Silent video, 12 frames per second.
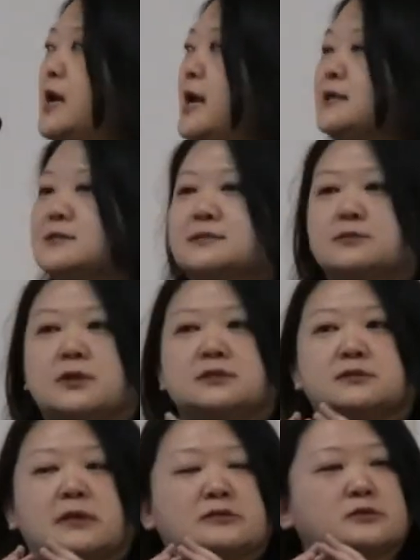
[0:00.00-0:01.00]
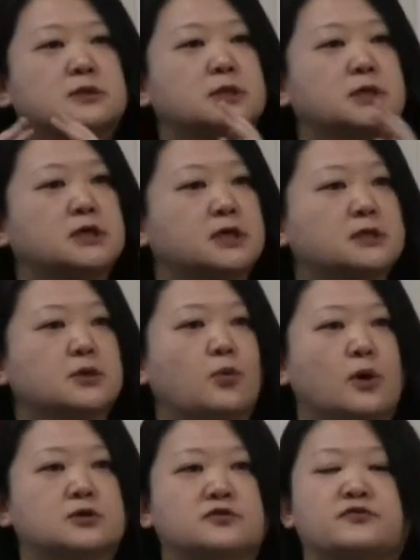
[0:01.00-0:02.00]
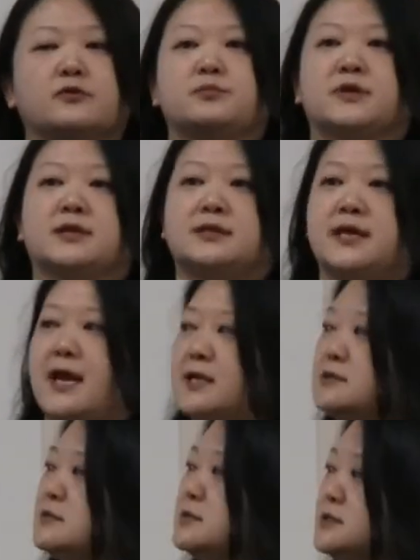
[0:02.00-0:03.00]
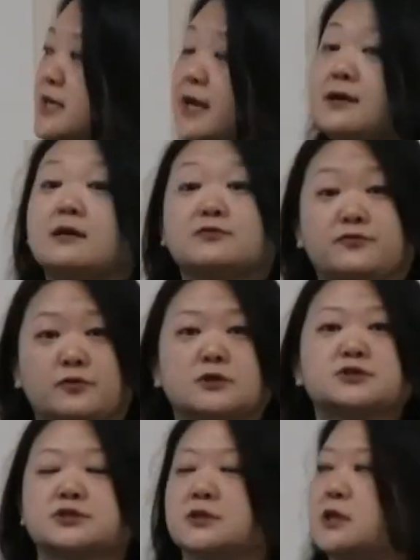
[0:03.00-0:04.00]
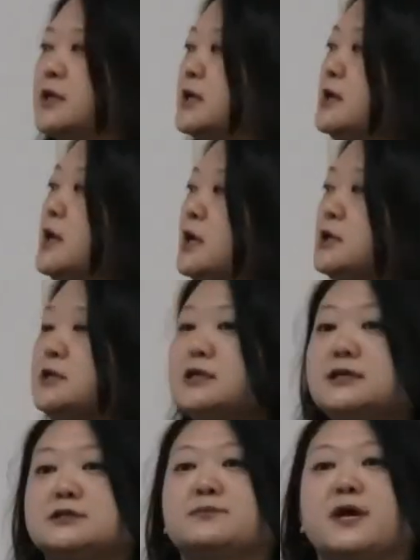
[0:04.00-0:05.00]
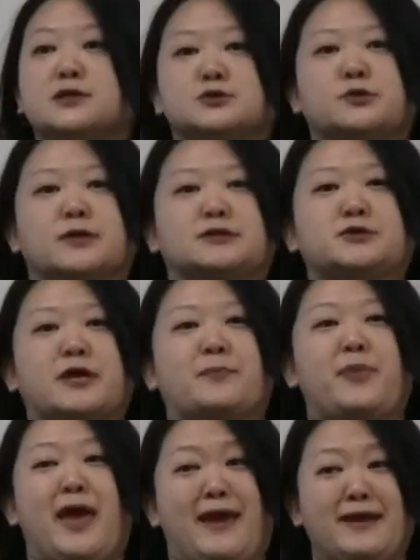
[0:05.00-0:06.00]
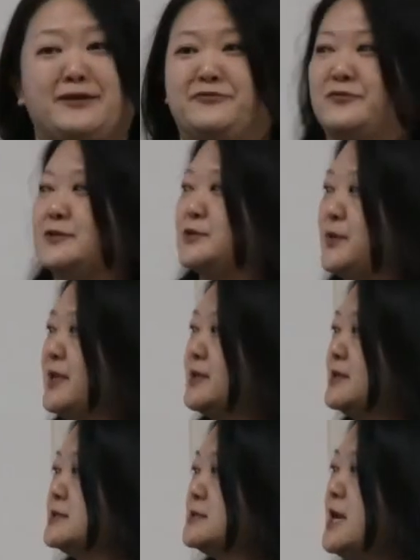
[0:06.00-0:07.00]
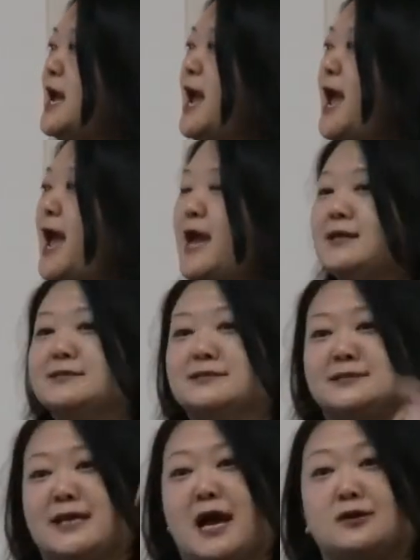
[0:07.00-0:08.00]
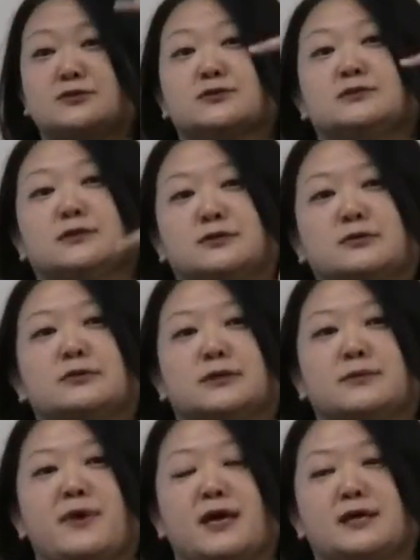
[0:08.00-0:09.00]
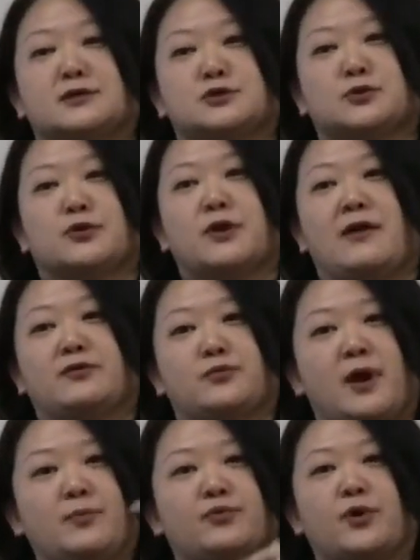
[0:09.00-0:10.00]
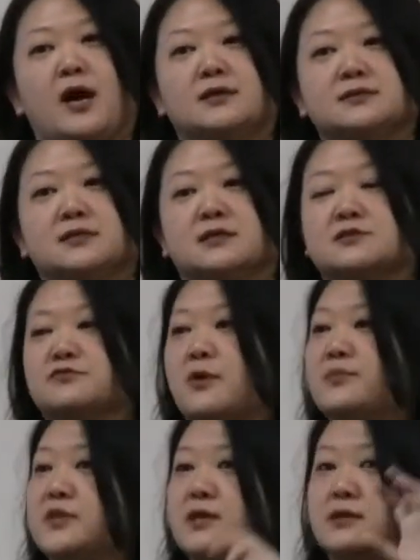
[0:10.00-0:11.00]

and, and it sounds clinically wonderful, but at the end of the day, unfortunately, you need to make sure that you get paid for doing this. And it's down to literally making sure you have the right process from the